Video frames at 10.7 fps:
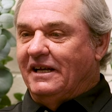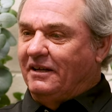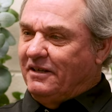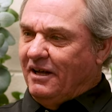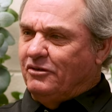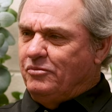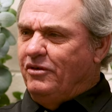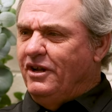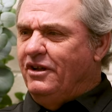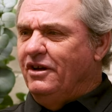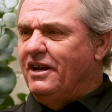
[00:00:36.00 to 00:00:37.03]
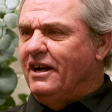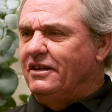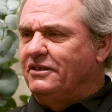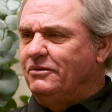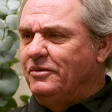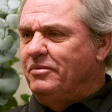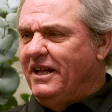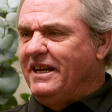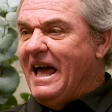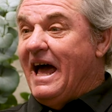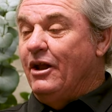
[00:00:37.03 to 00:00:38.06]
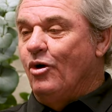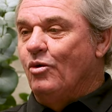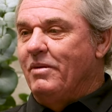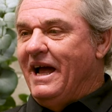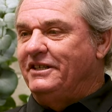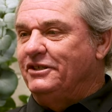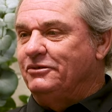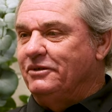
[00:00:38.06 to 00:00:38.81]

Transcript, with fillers: I, I was pretty good. I could. We played nine-hole matches.